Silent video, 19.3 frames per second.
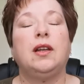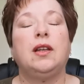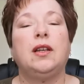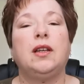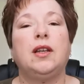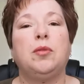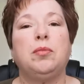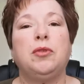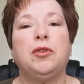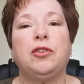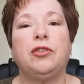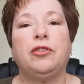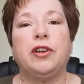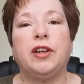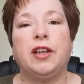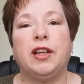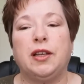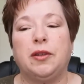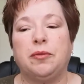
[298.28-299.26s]
Number
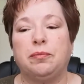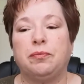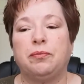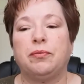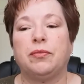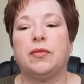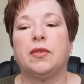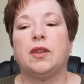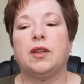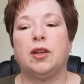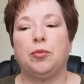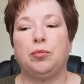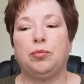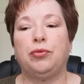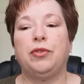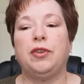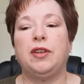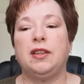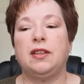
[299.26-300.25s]
3, a
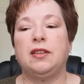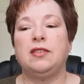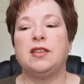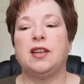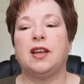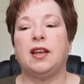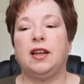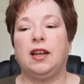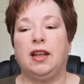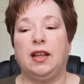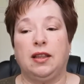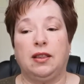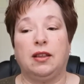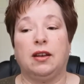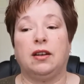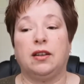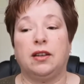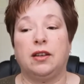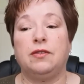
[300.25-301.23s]
breathing technique that
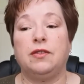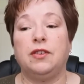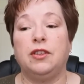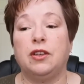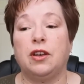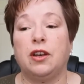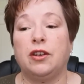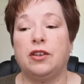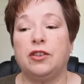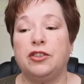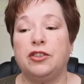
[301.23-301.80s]
I have heard